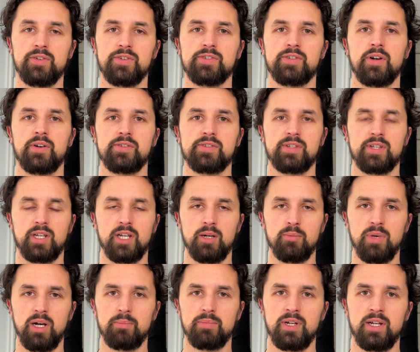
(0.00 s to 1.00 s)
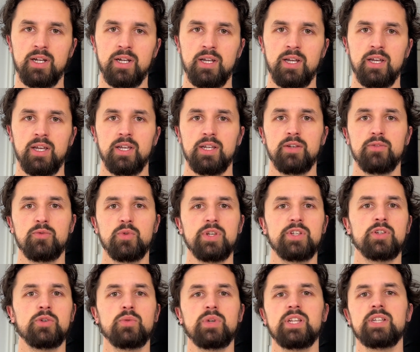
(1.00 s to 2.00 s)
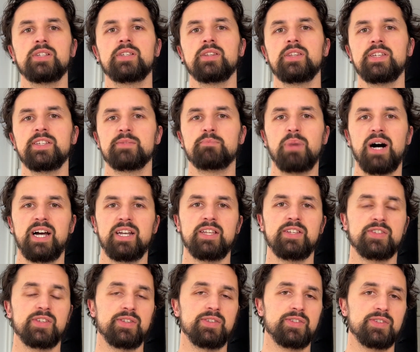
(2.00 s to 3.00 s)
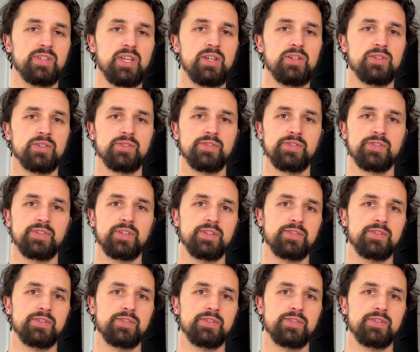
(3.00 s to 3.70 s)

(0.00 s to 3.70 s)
starts to come up. And if we tune into these body sensations,